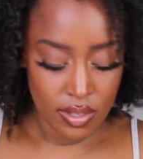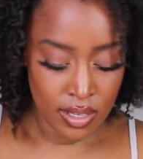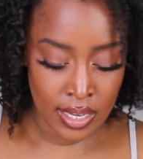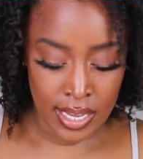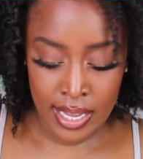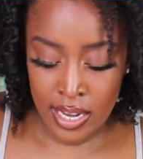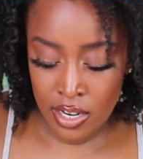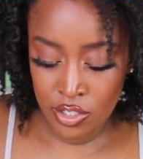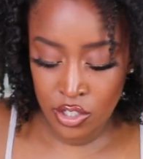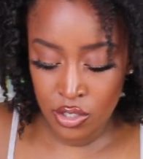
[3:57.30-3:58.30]

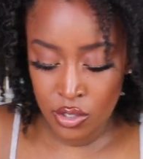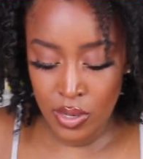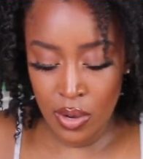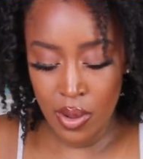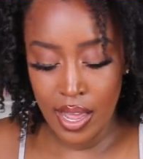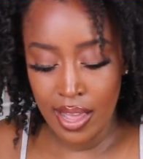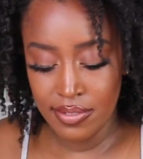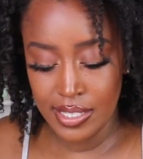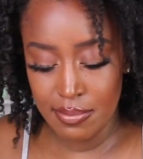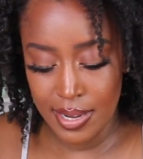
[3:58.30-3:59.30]
Again, just doing what
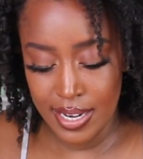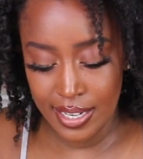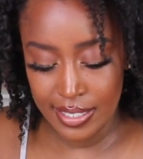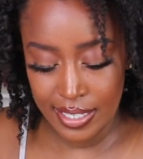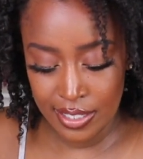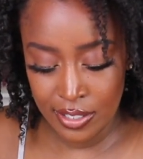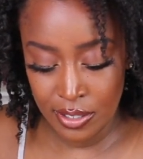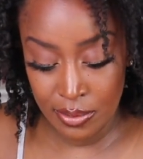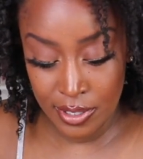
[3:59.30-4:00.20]
I've seen my nail tech do,